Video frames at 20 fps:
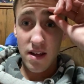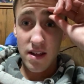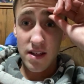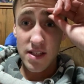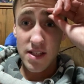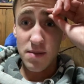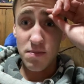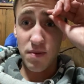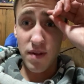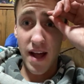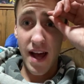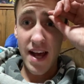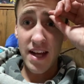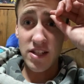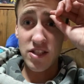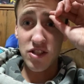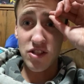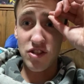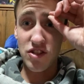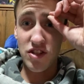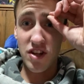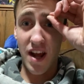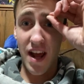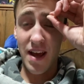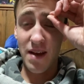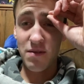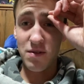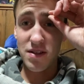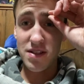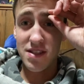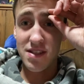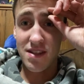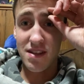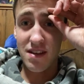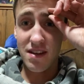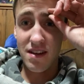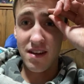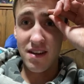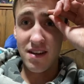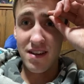Splash J, what's
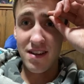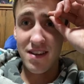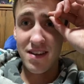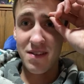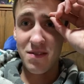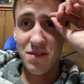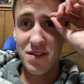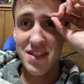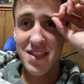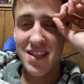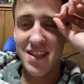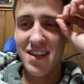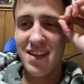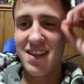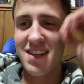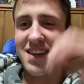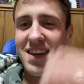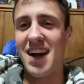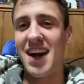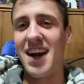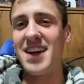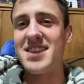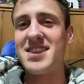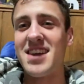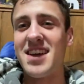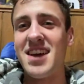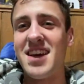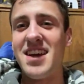good? What's good, guys?